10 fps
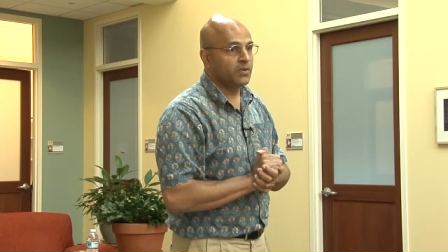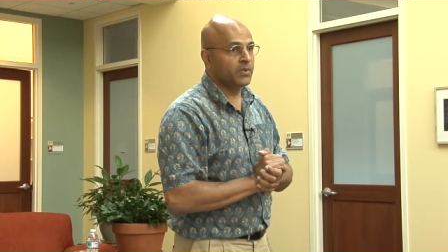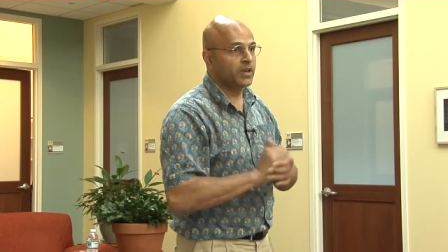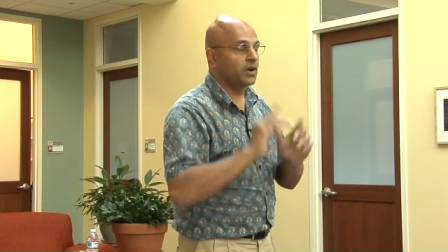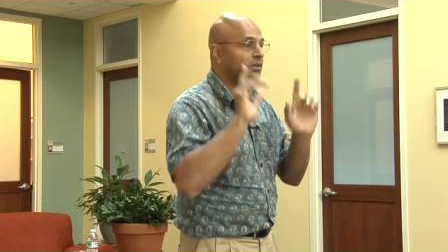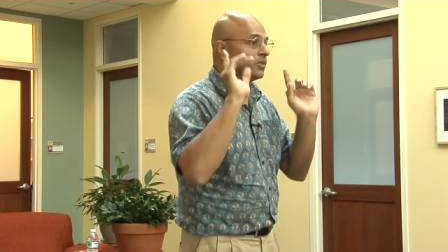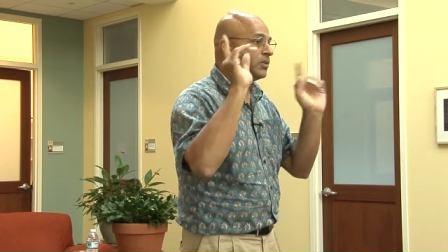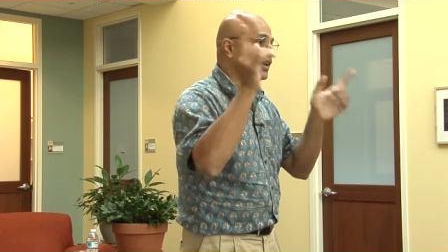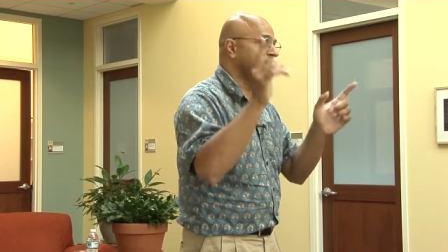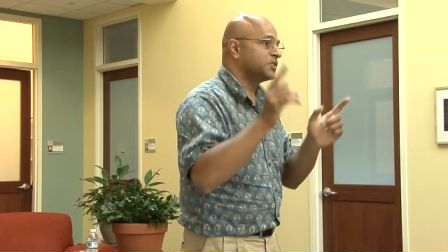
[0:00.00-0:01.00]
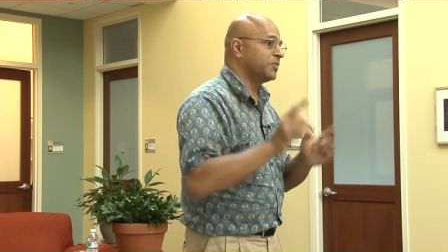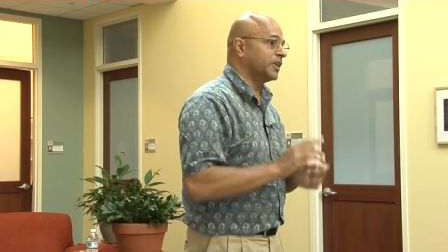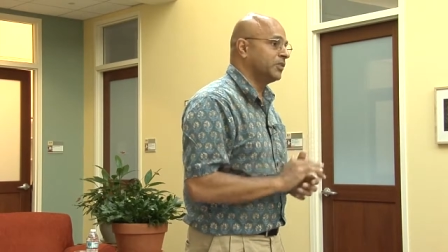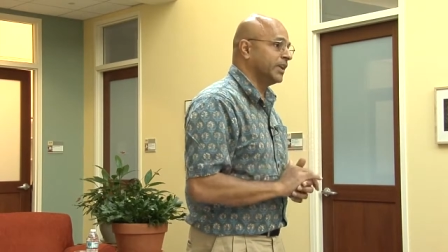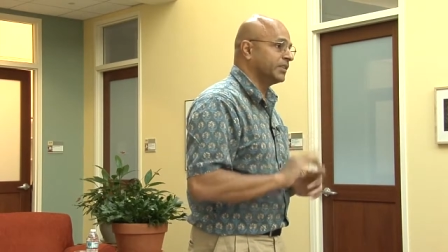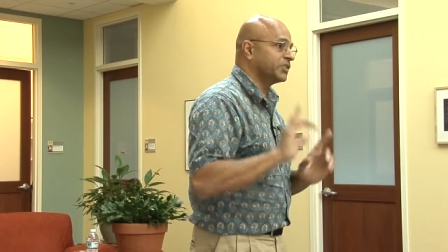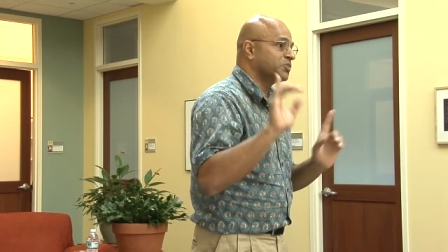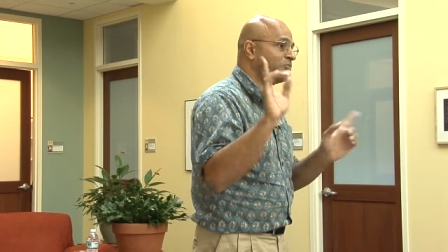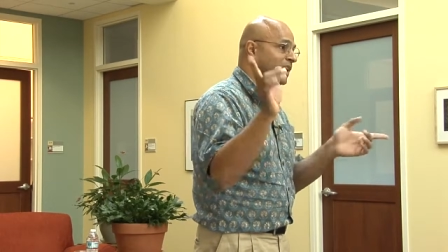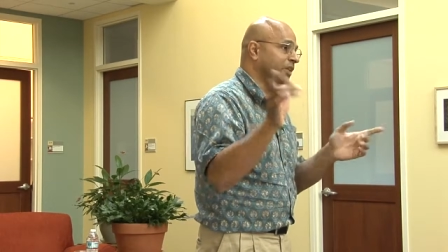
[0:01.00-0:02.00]
We are not going to let
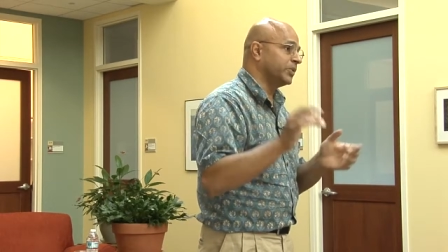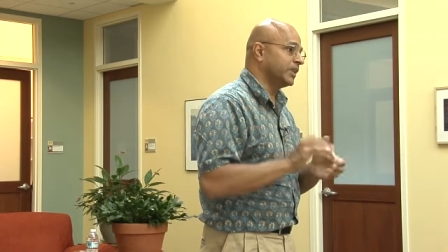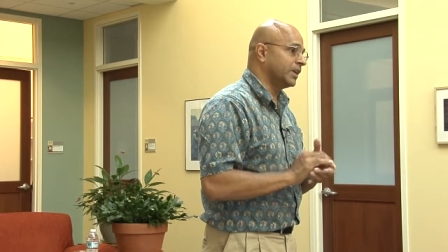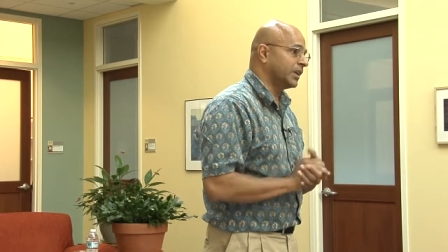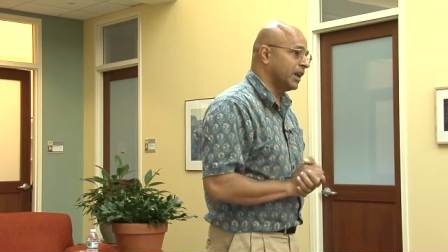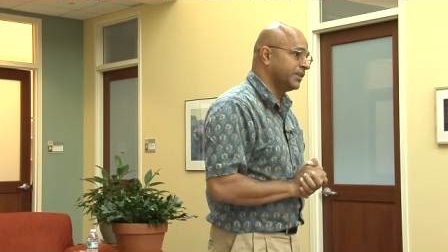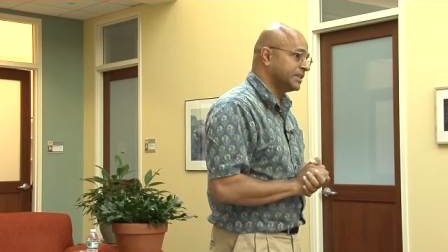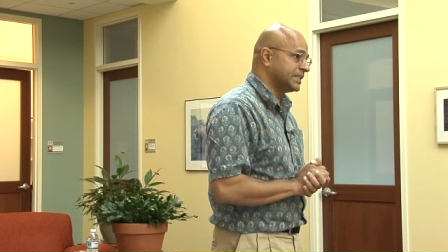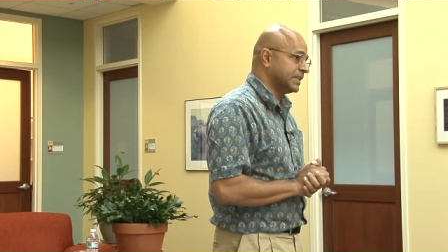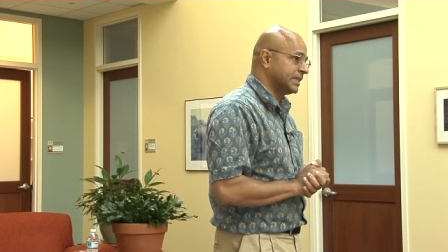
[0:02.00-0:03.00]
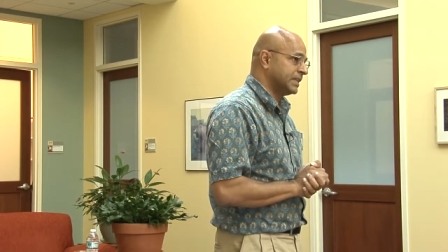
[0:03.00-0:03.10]
speculators play with our currency.